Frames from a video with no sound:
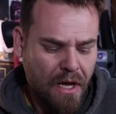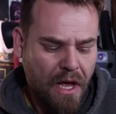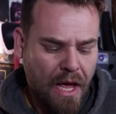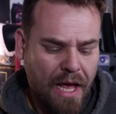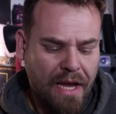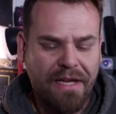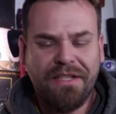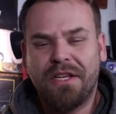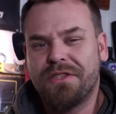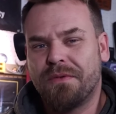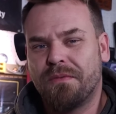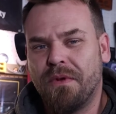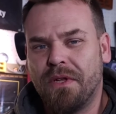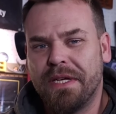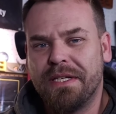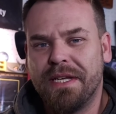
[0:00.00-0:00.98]
and it doesn't
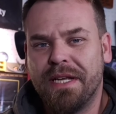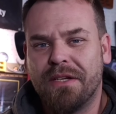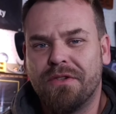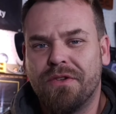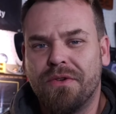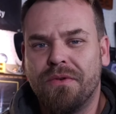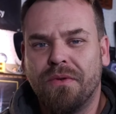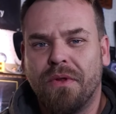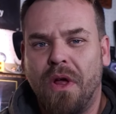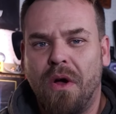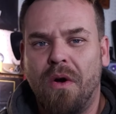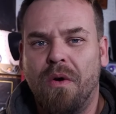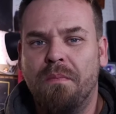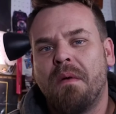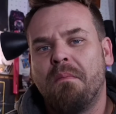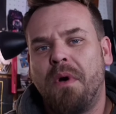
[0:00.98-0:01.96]
really dig too
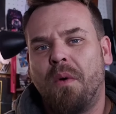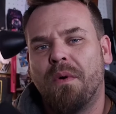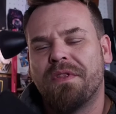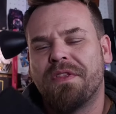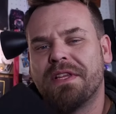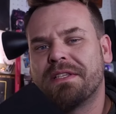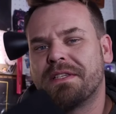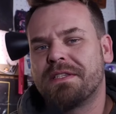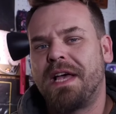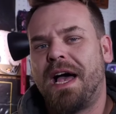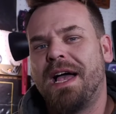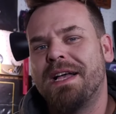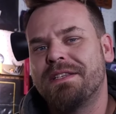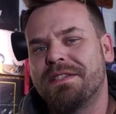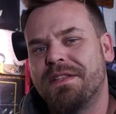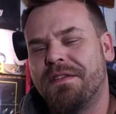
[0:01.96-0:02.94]
low, but with its
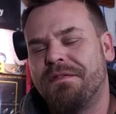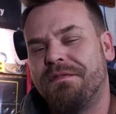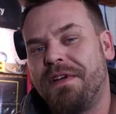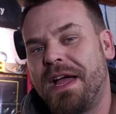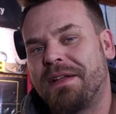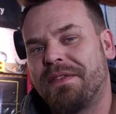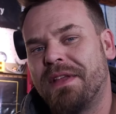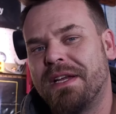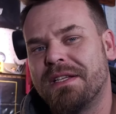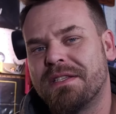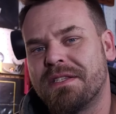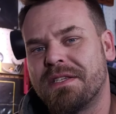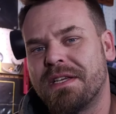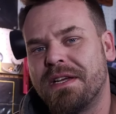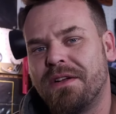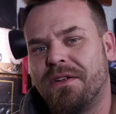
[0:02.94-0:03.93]
size and the fact that it's
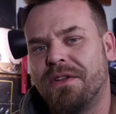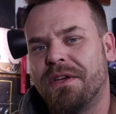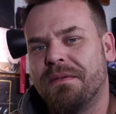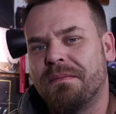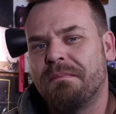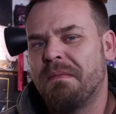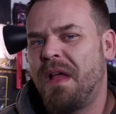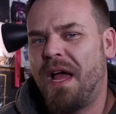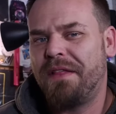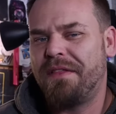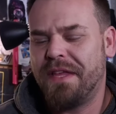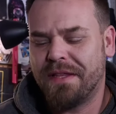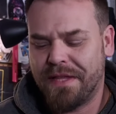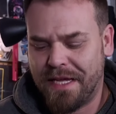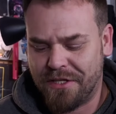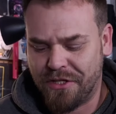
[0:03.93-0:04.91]
sealed, I
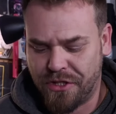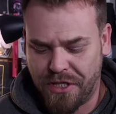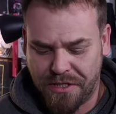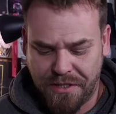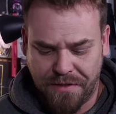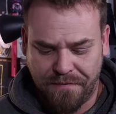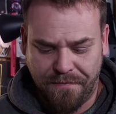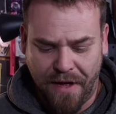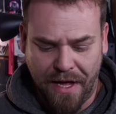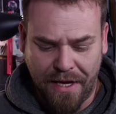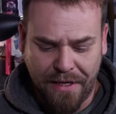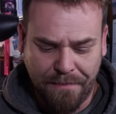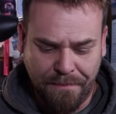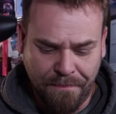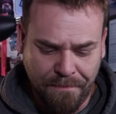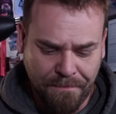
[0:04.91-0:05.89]
think that's just
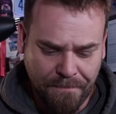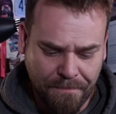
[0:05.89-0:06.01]
fine.